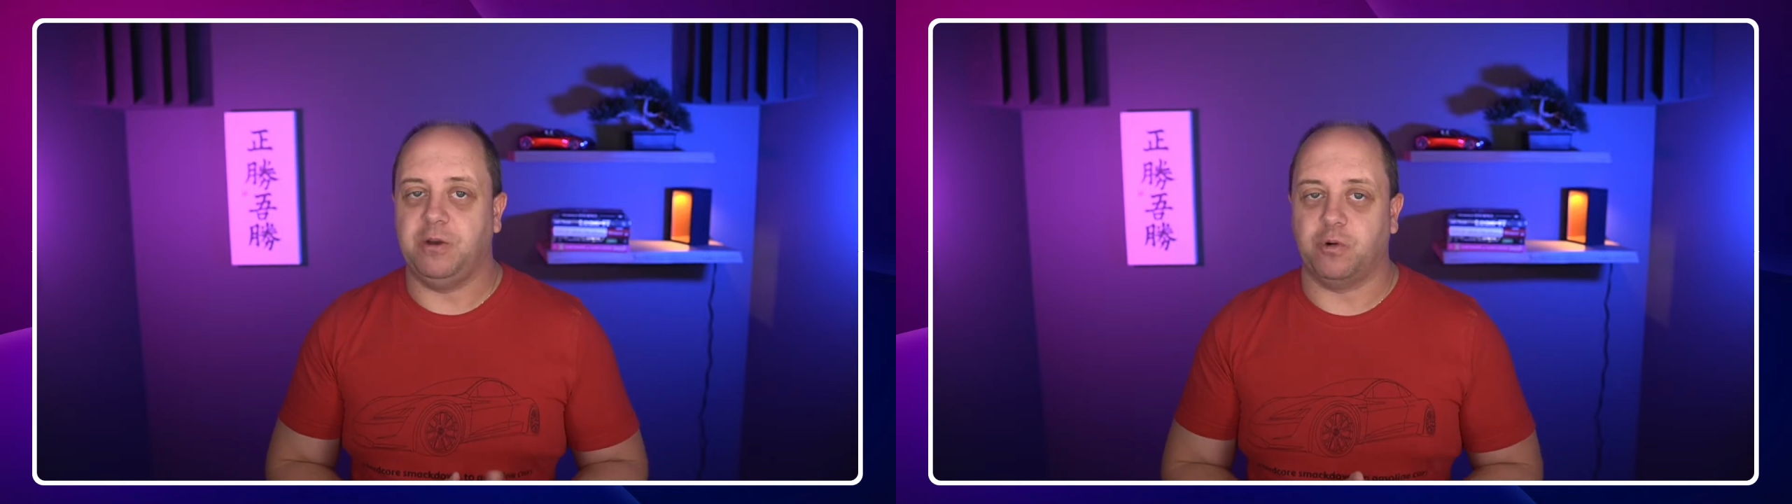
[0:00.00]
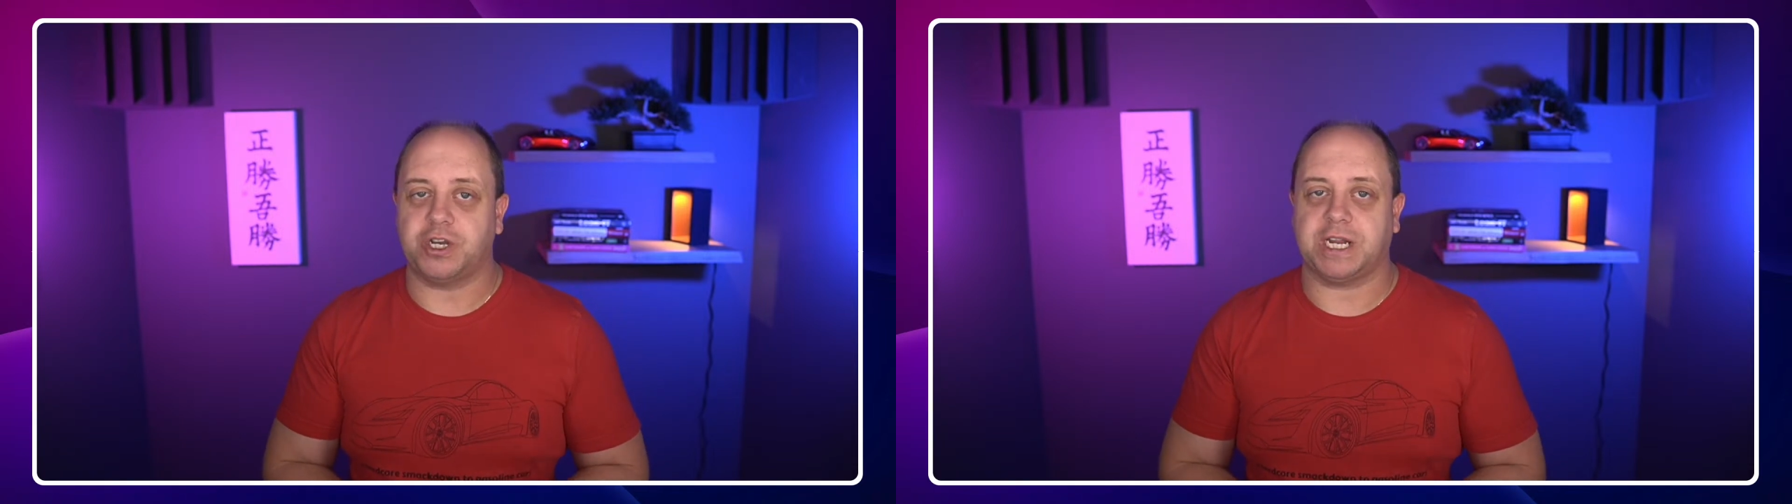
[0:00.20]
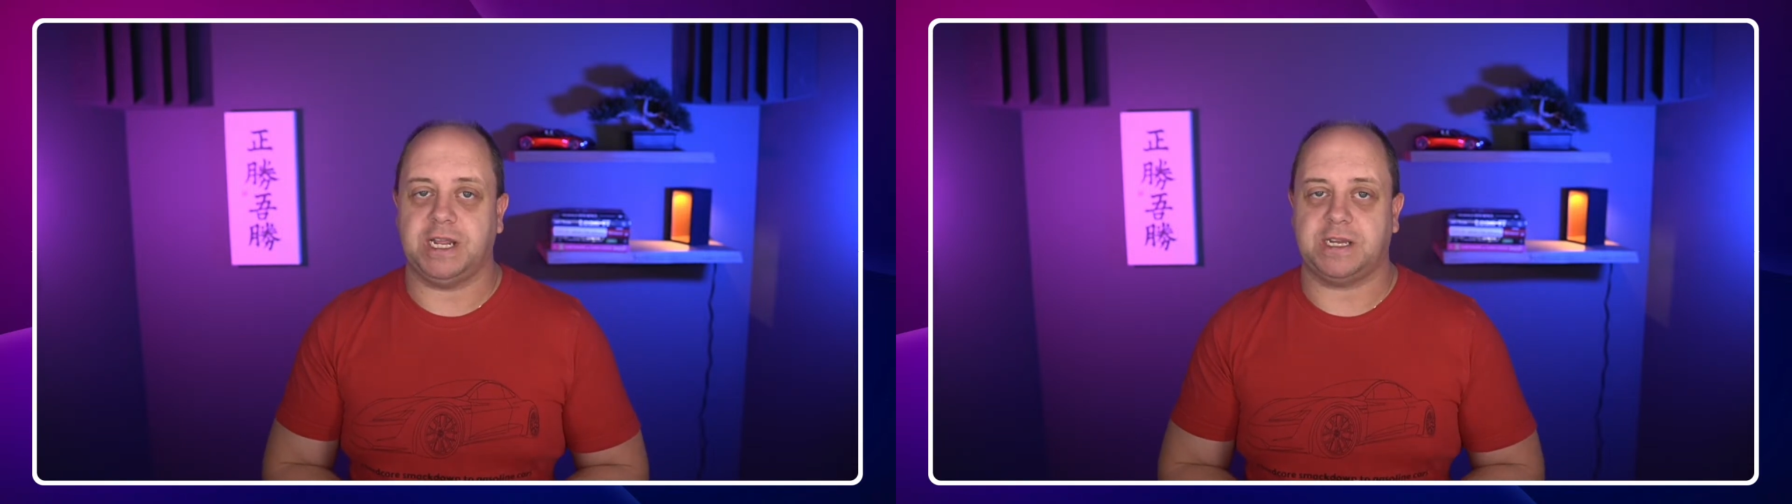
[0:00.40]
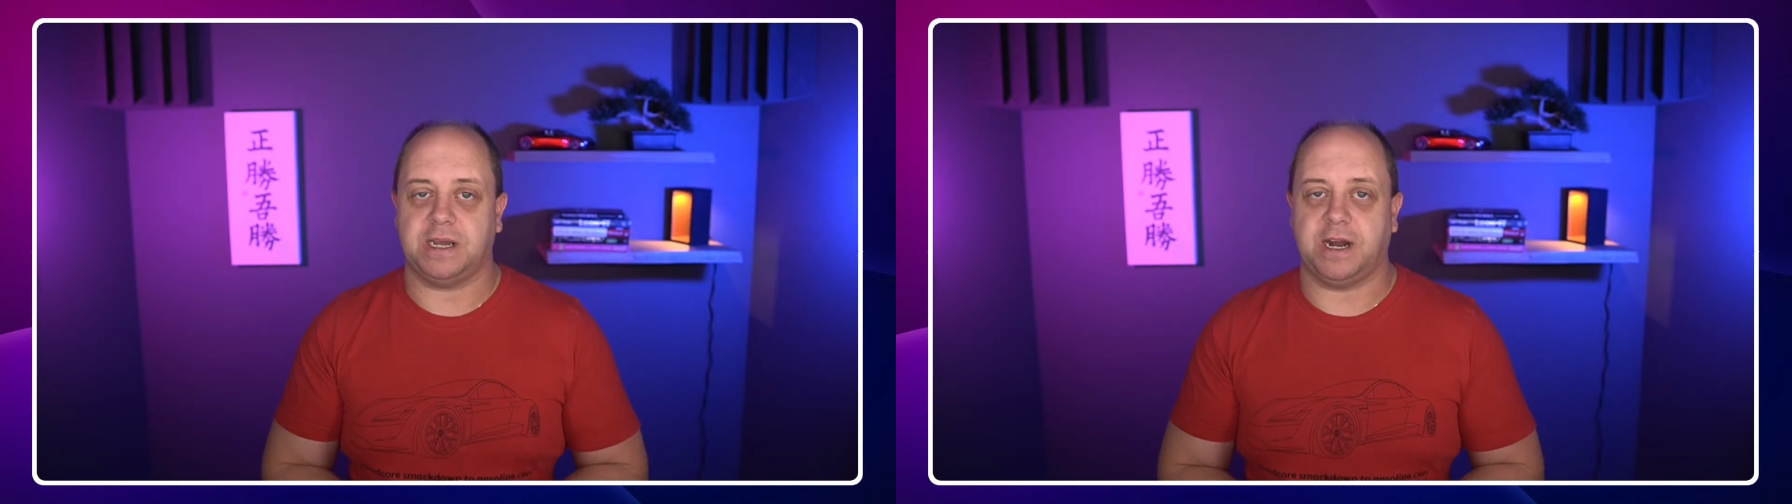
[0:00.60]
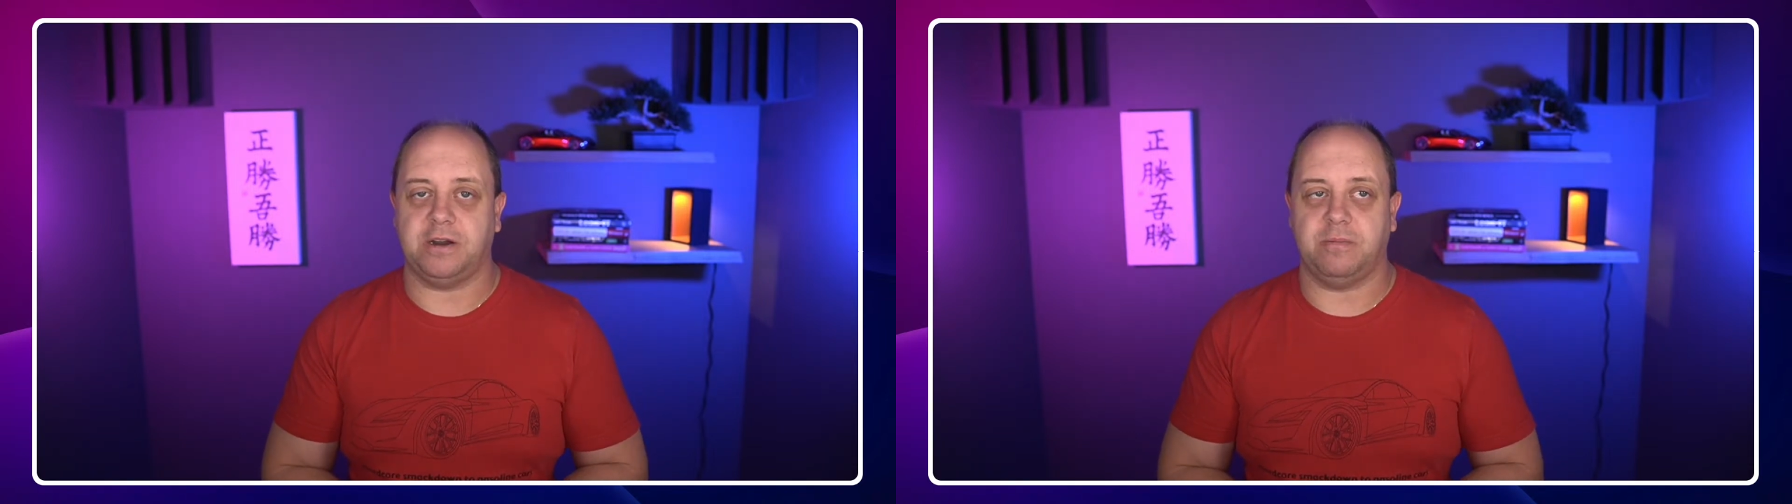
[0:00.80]
the worst case
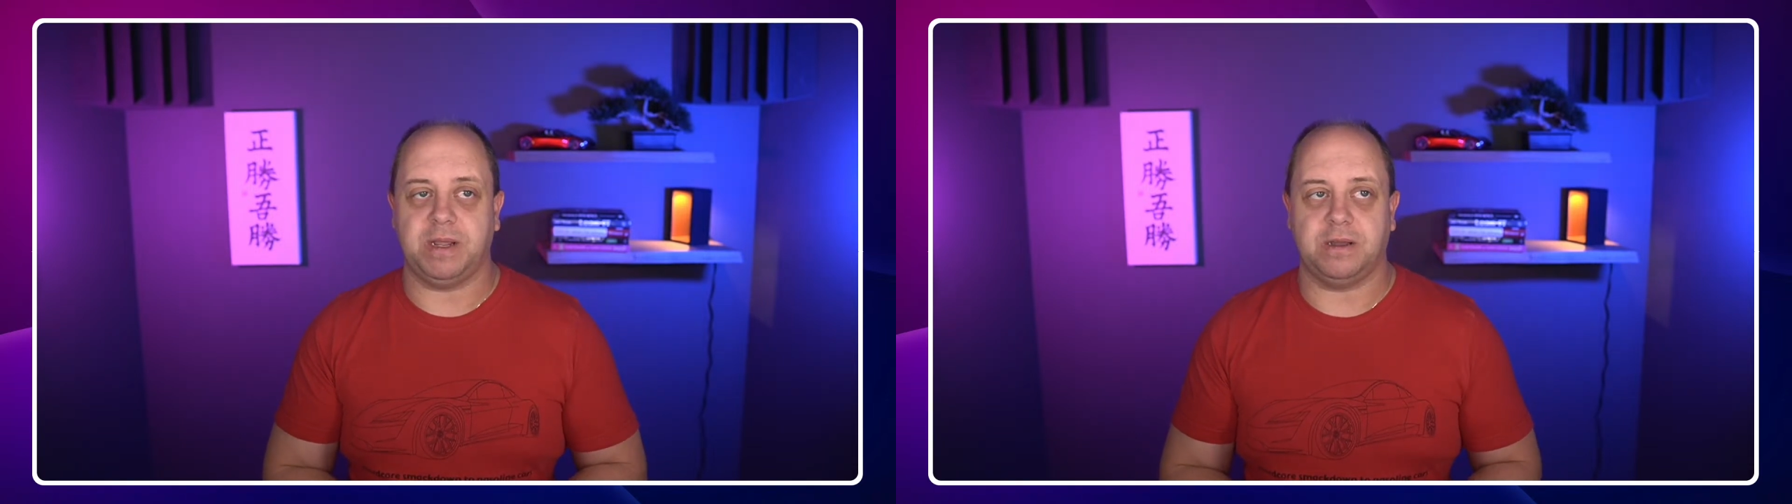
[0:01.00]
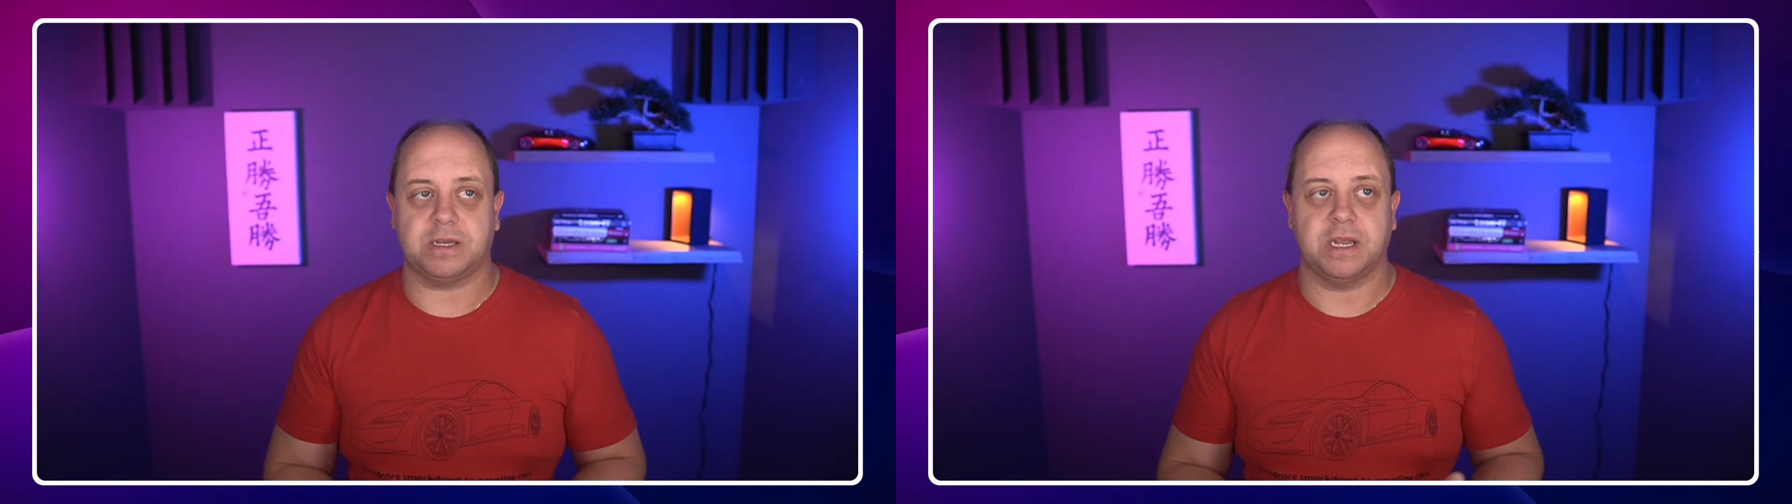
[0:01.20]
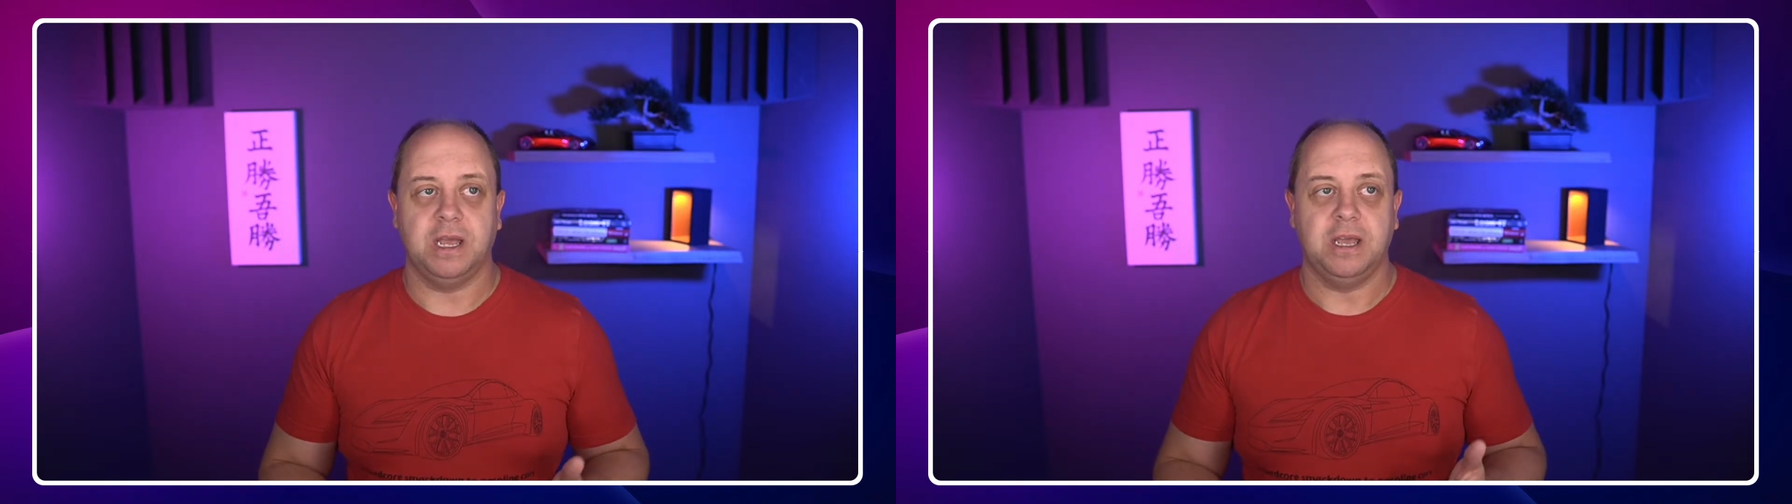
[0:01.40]
scenario because